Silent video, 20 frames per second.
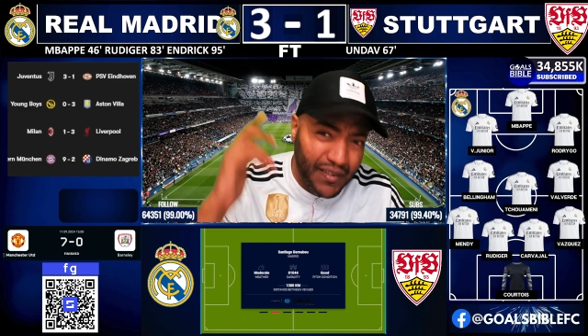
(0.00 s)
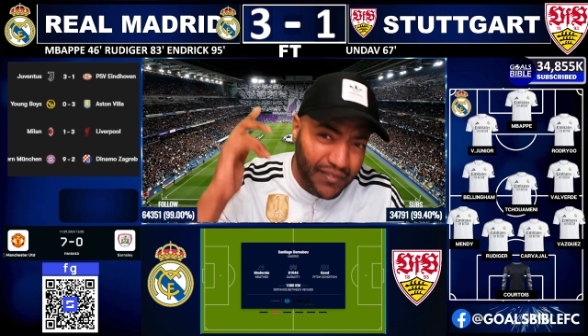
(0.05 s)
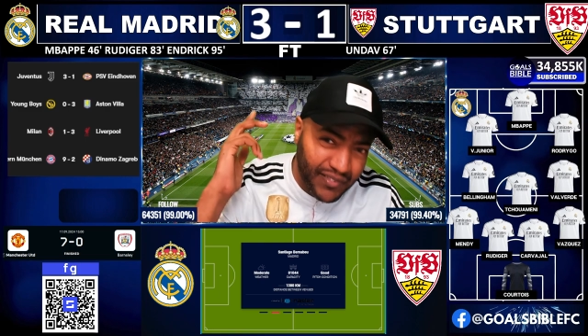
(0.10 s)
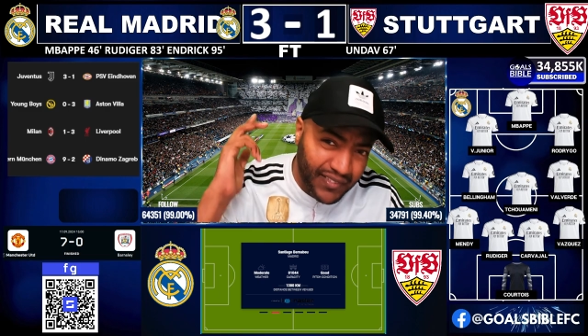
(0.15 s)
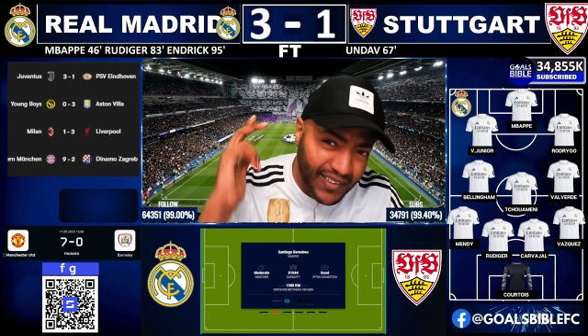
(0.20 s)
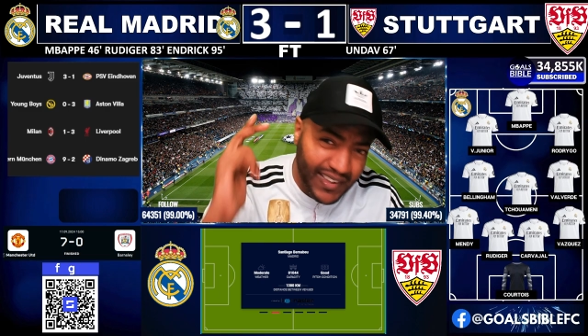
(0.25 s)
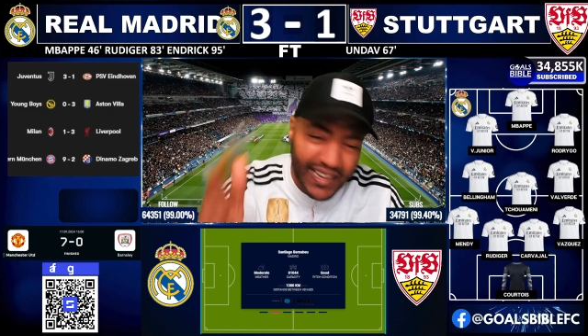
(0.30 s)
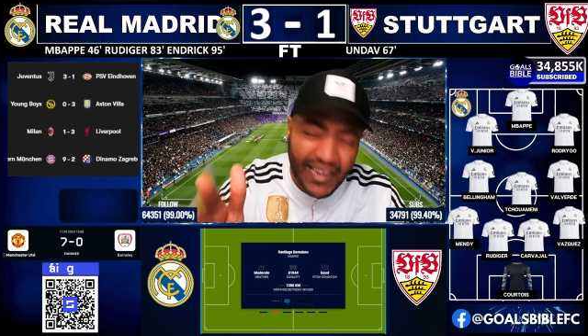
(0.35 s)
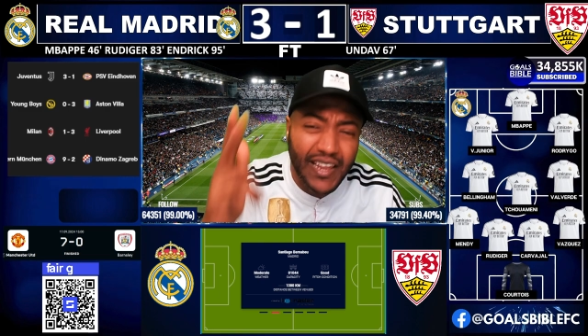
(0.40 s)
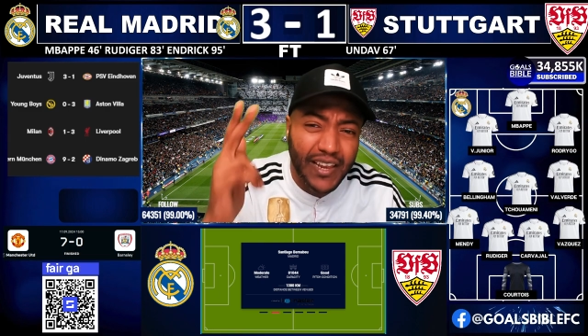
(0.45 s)
If
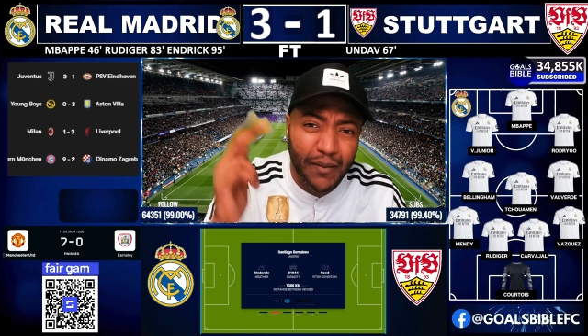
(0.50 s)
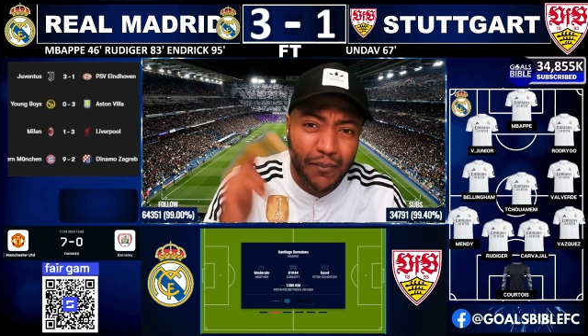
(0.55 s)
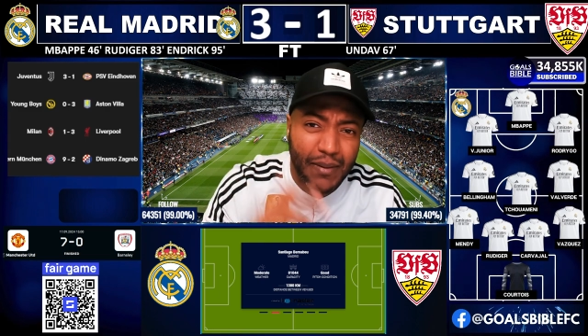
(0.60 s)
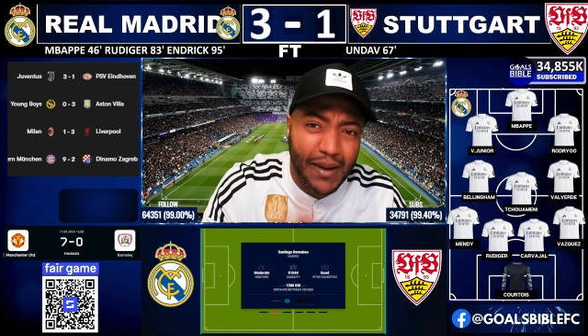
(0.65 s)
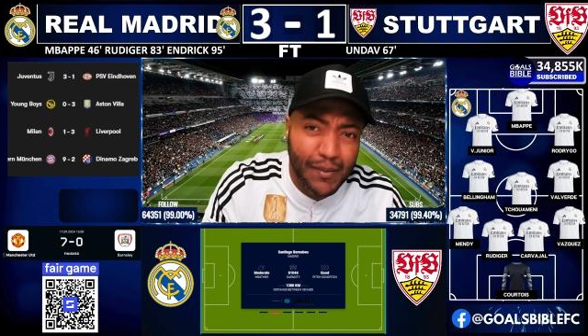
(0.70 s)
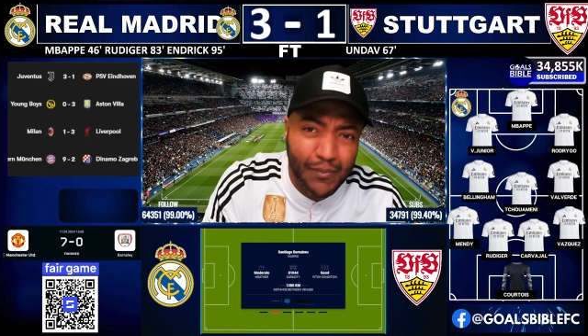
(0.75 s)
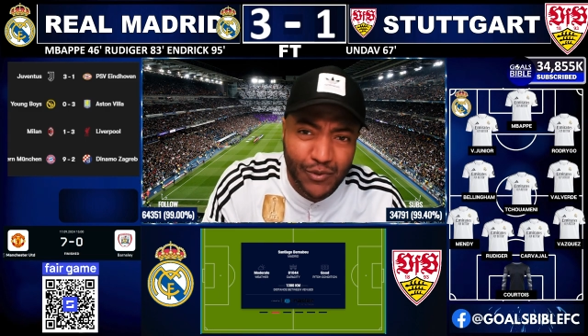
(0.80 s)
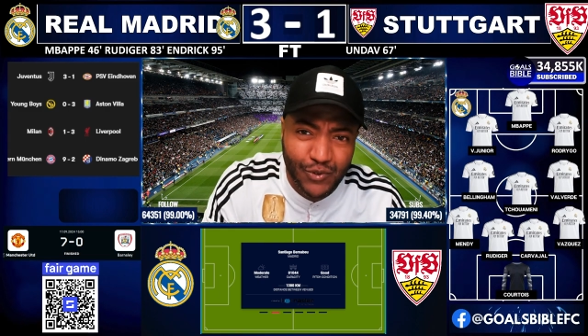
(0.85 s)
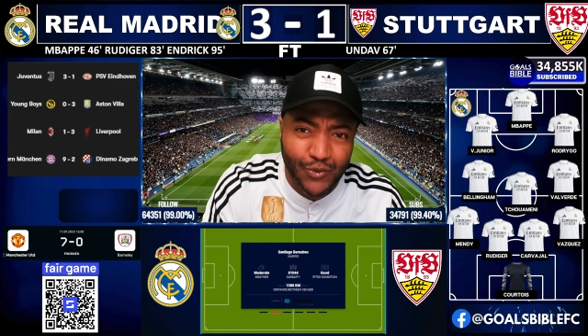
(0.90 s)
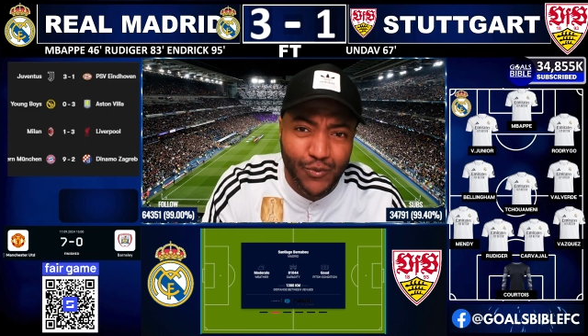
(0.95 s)
Kylian
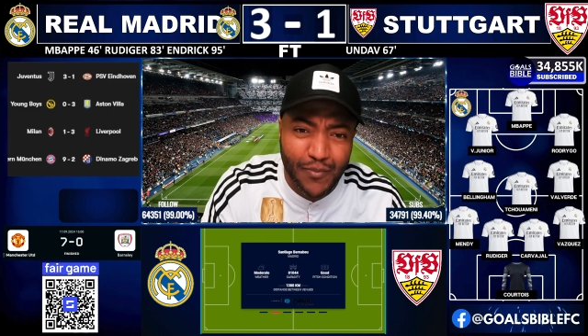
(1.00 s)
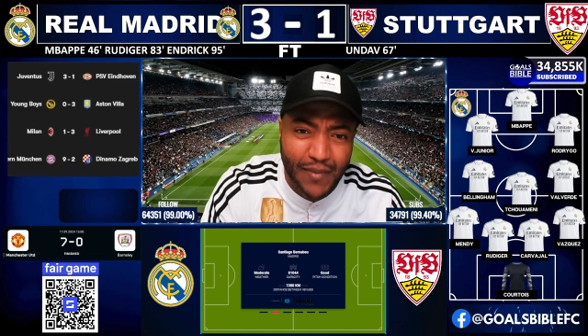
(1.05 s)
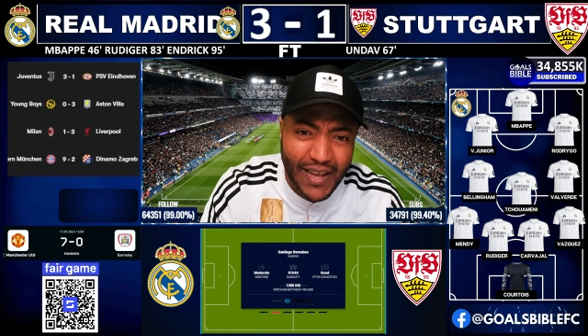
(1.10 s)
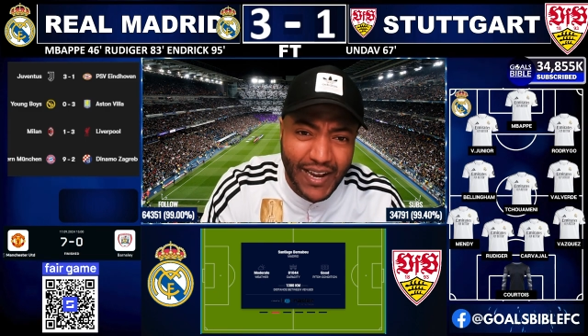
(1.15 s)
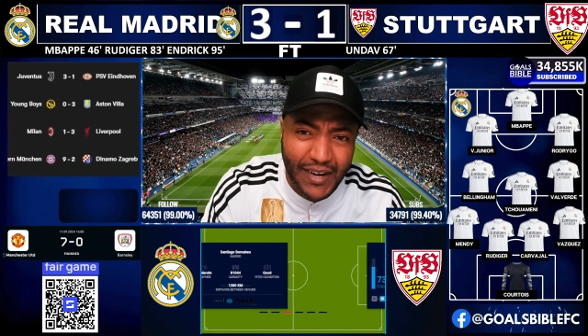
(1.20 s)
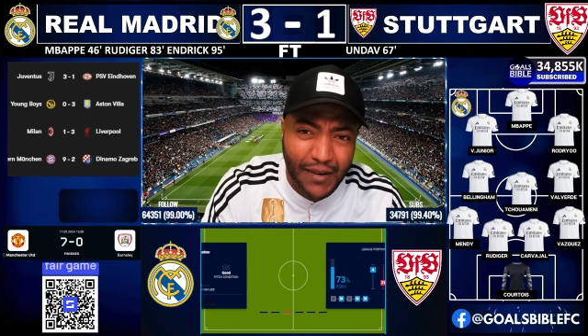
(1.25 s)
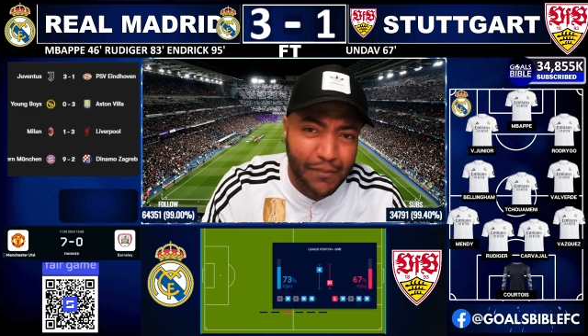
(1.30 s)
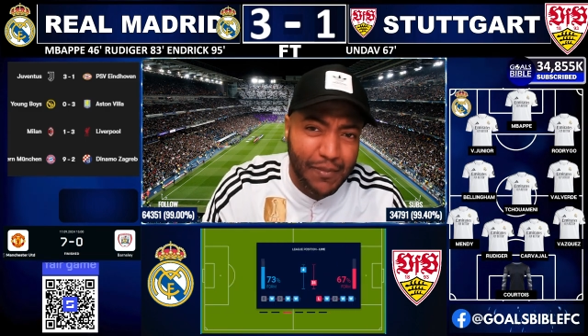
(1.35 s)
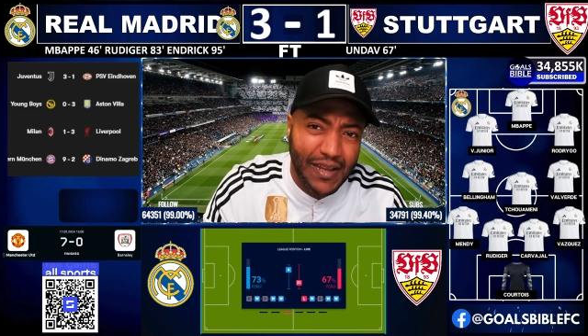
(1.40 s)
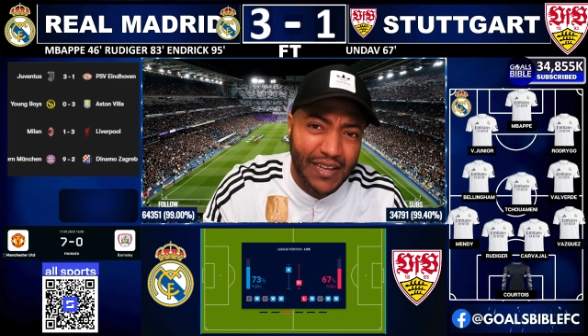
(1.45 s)
Mbappe is your
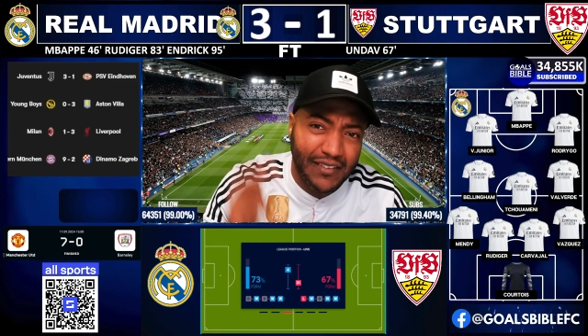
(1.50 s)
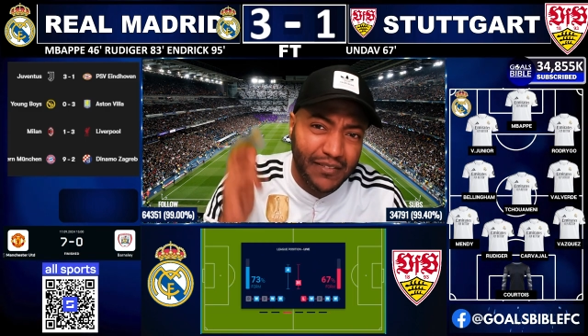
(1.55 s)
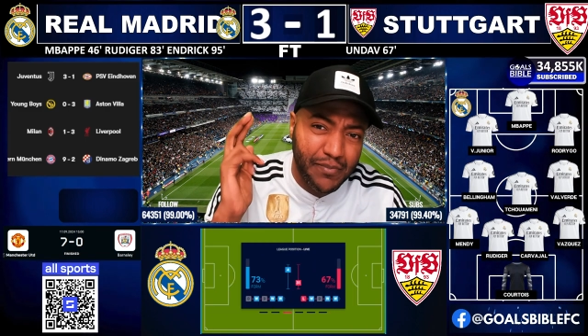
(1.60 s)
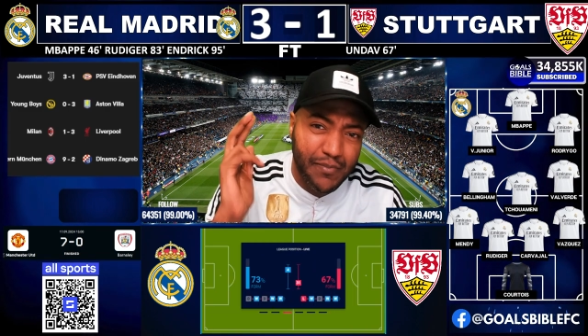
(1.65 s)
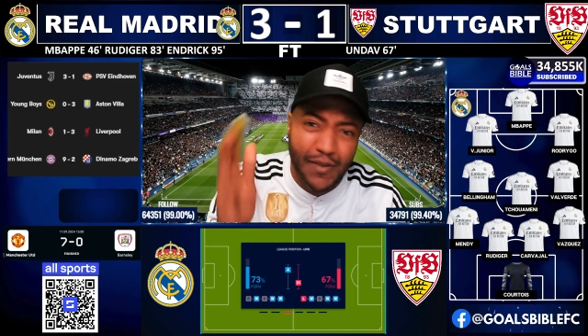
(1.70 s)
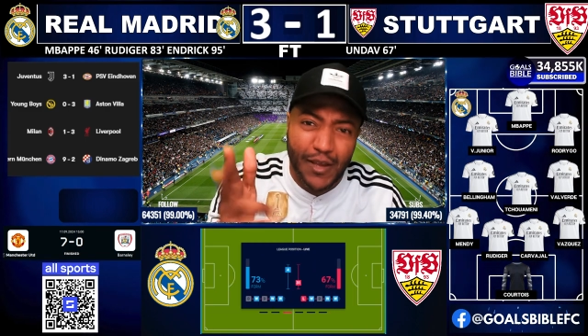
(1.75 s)
man of the match,